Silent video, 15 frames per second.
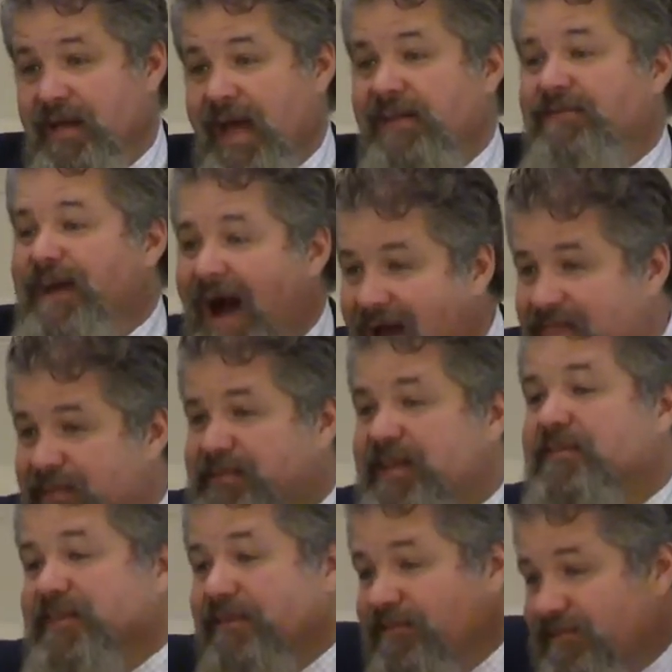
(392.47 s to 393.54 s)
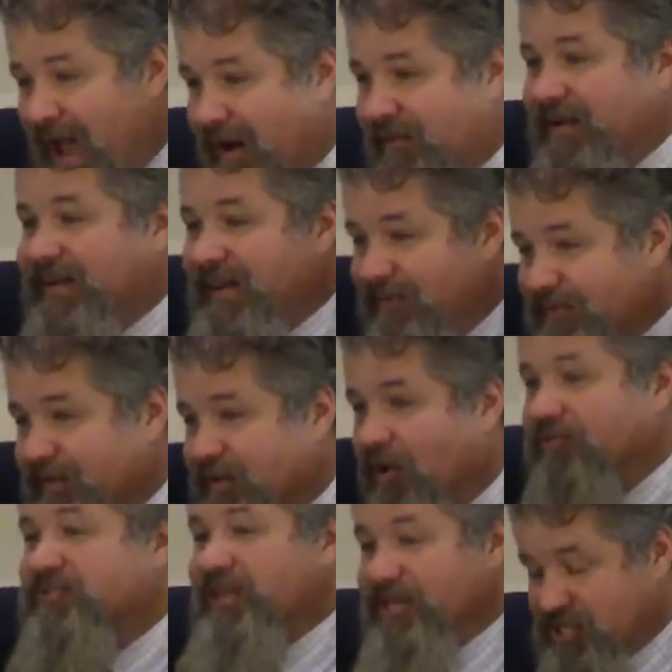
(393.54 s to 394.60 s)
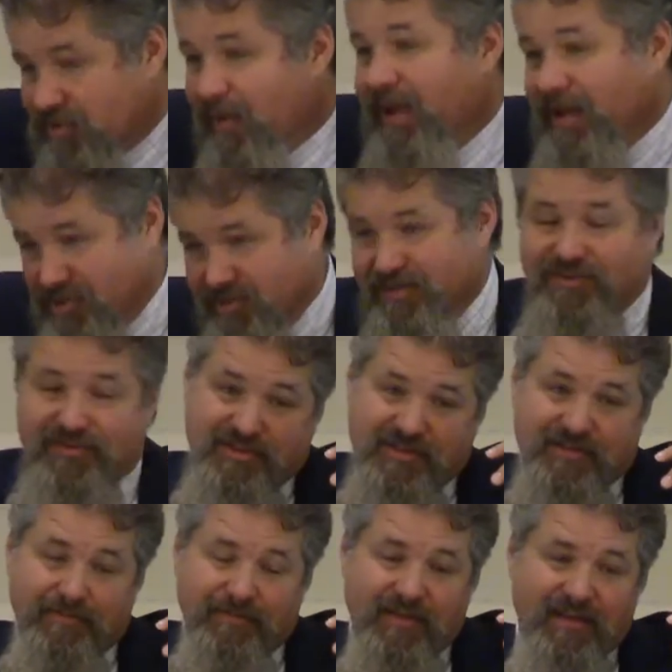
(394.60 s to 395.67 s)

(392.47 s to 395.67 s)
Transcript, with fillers: and find themselves in very difficult situations.